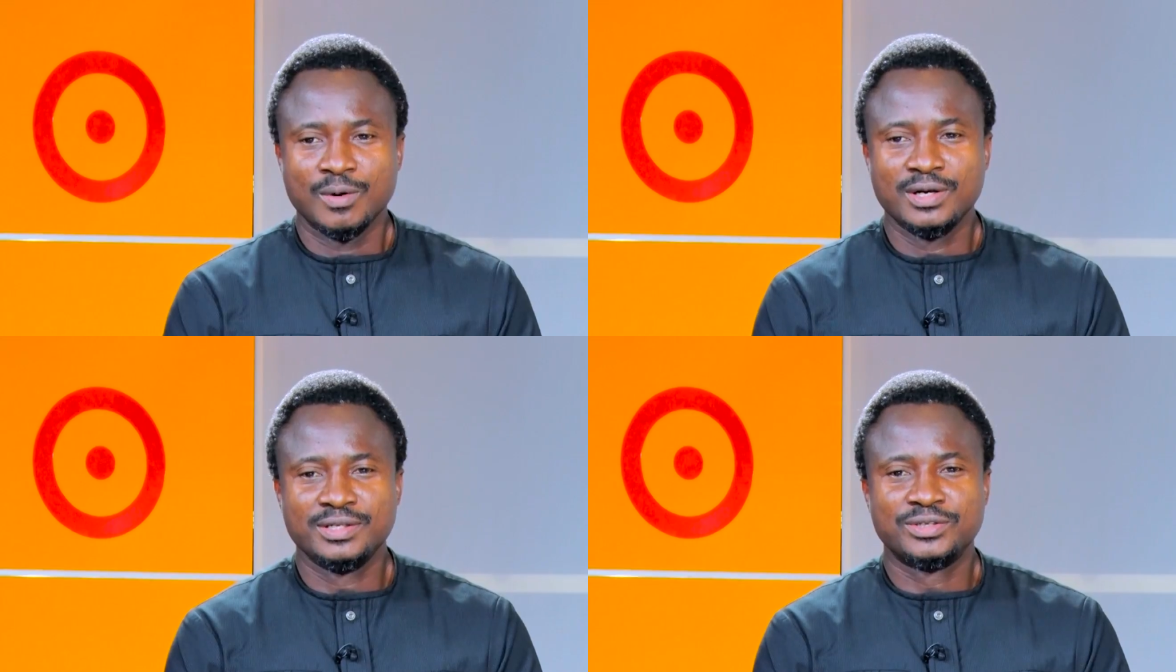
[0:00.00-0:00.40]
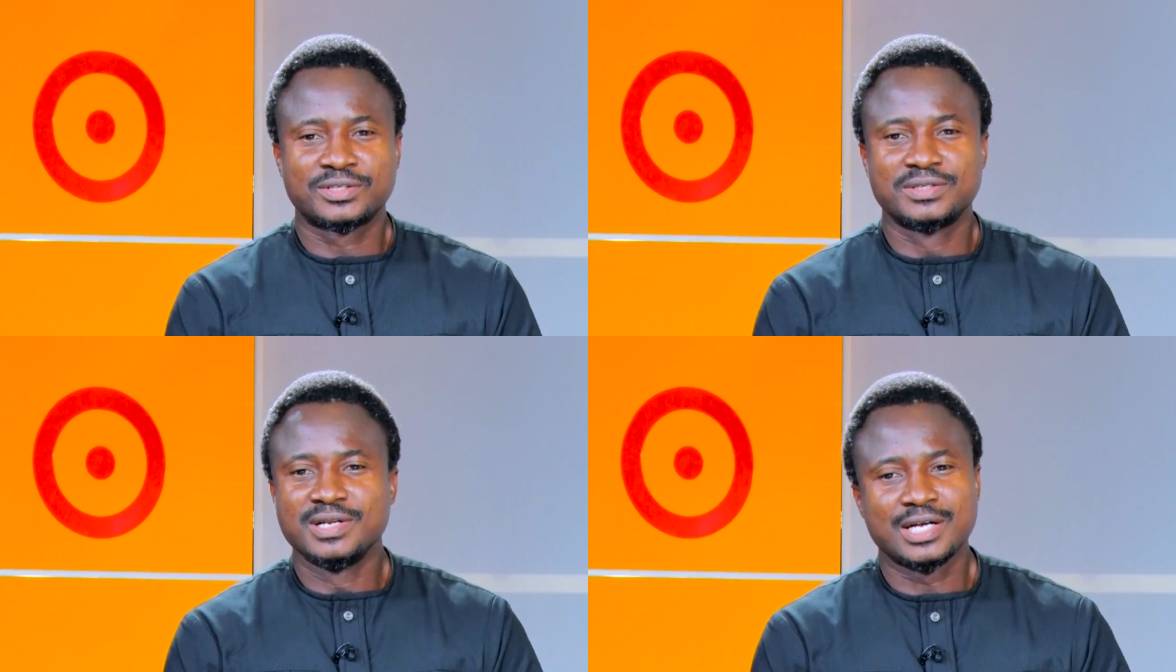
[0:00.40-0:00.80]
Well, it's
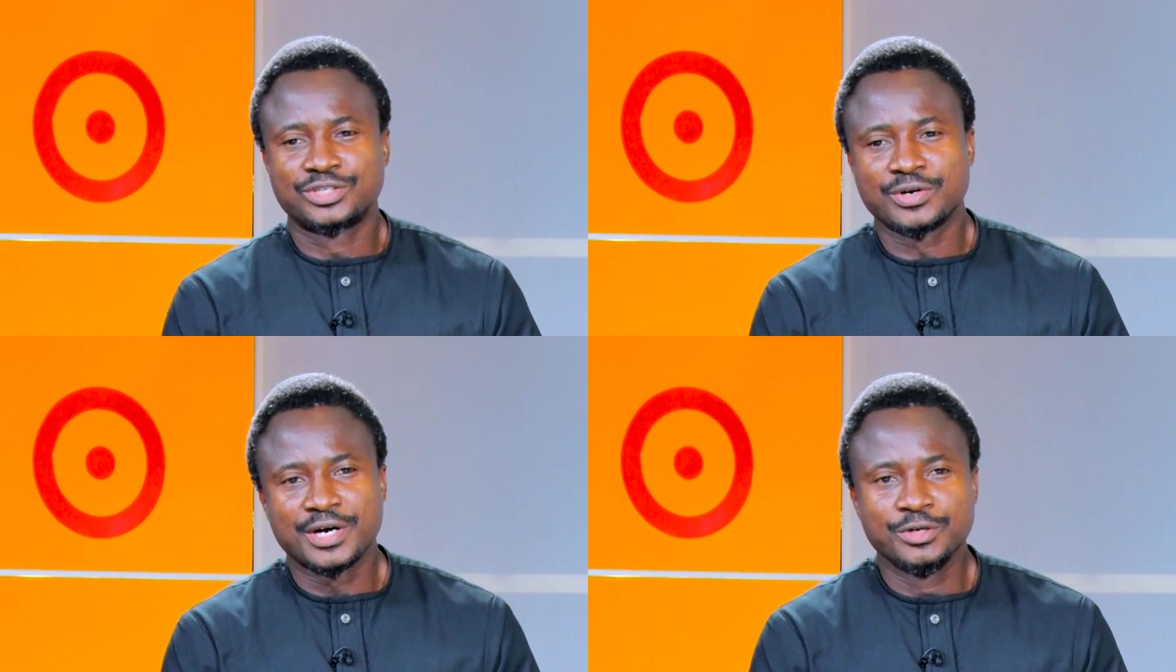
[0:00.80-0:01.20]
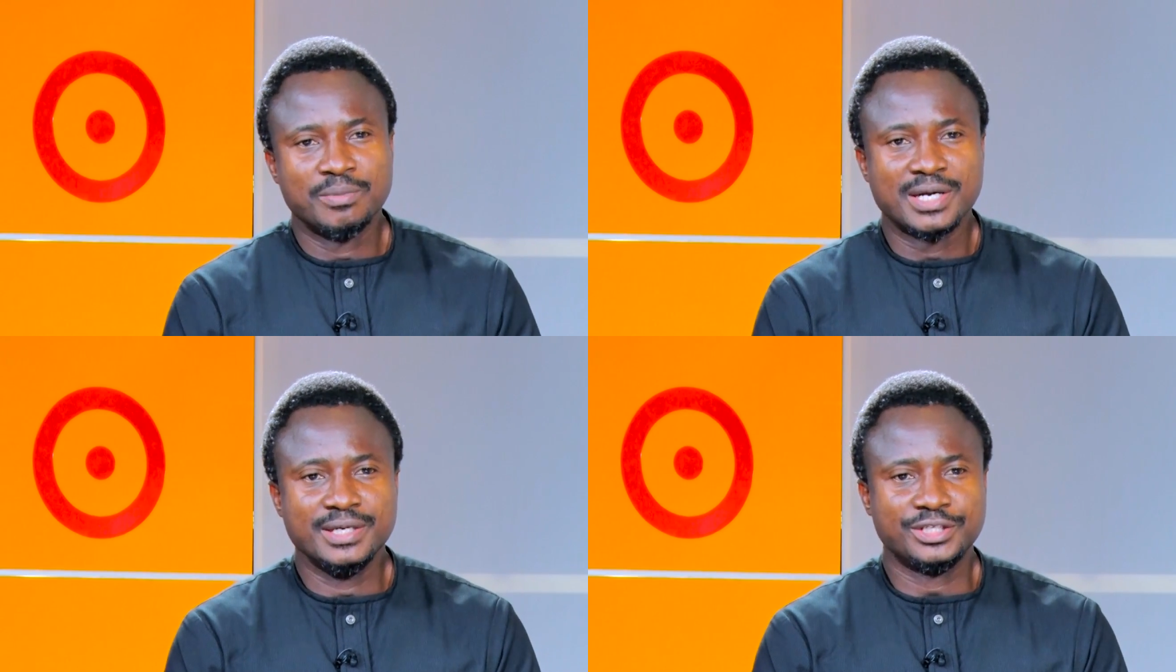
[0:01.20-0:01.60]
just natural
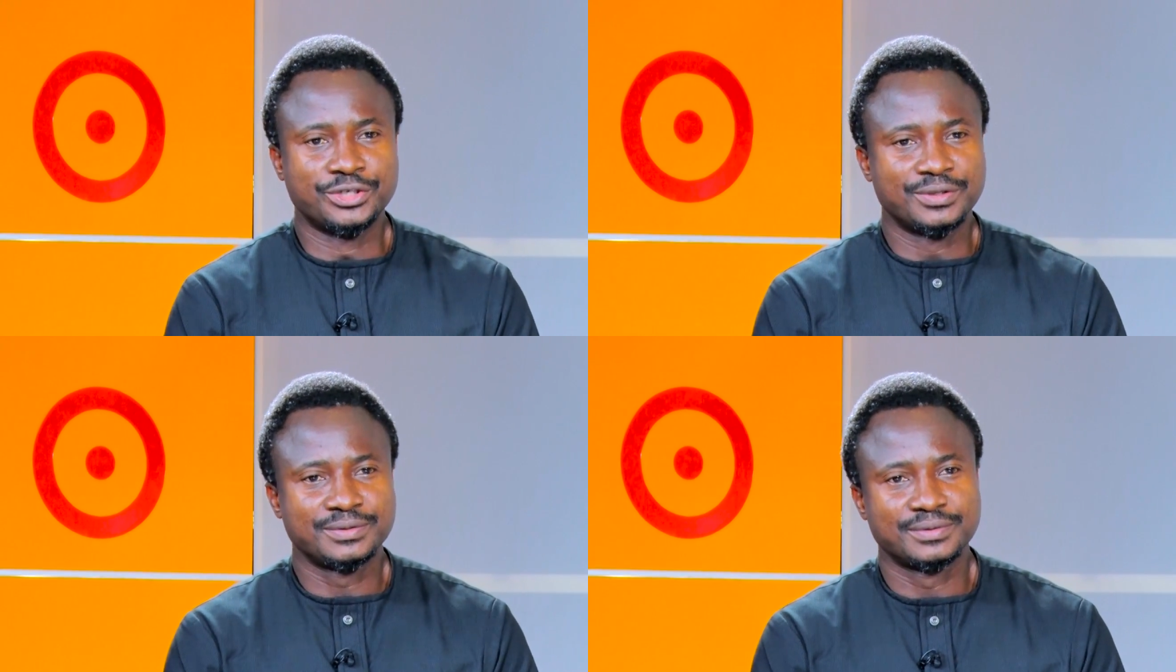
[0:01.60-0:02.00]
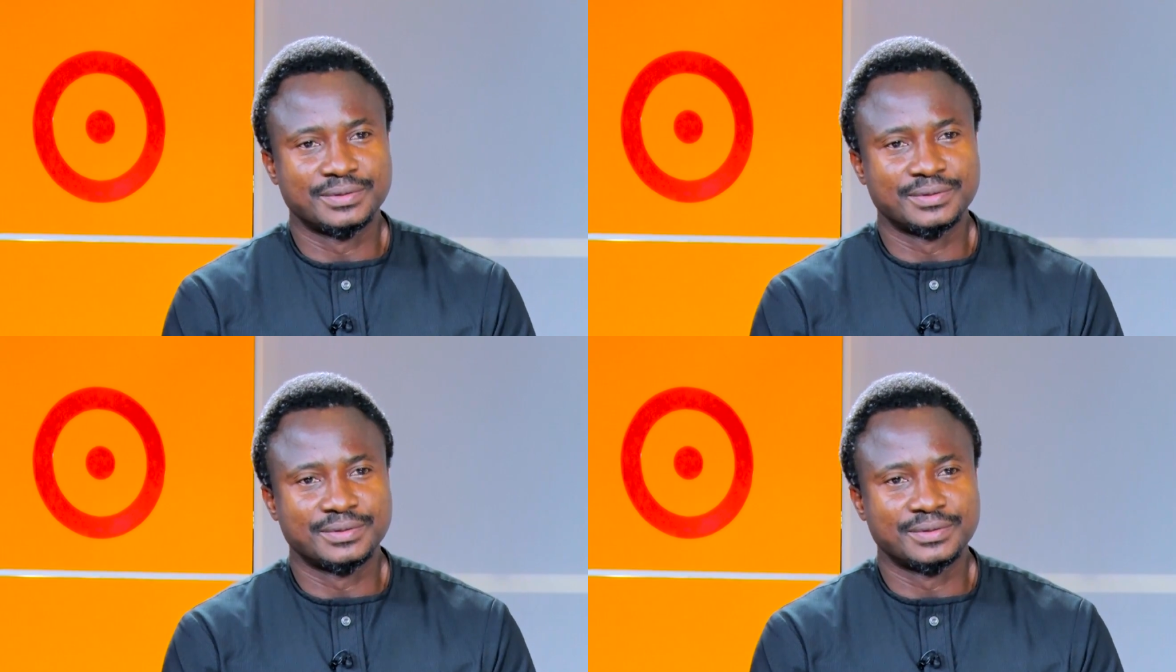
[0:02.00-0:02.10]
human nature.